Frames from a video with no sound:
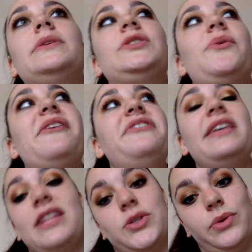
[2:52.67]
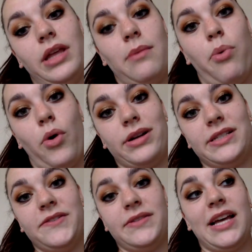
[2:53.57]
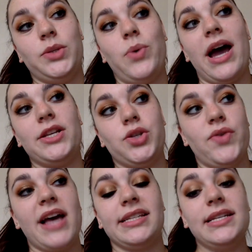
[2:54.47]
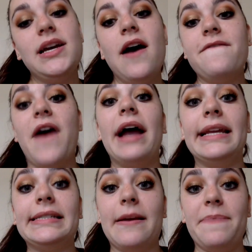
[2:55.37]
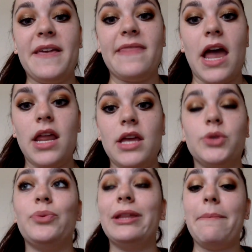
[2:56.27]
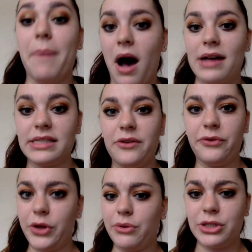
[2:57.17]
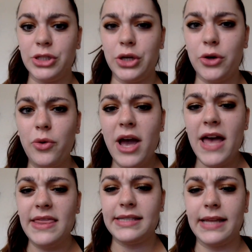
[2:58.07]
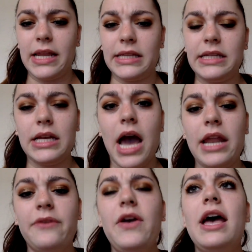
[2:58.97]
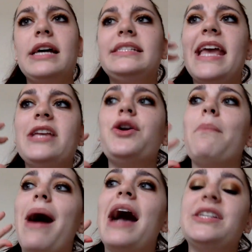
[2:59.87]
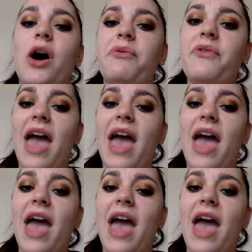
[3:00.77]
So I feel like that's really important. That's why I stressed finding something that is really positive for you to do that's going to kind of take your mind off of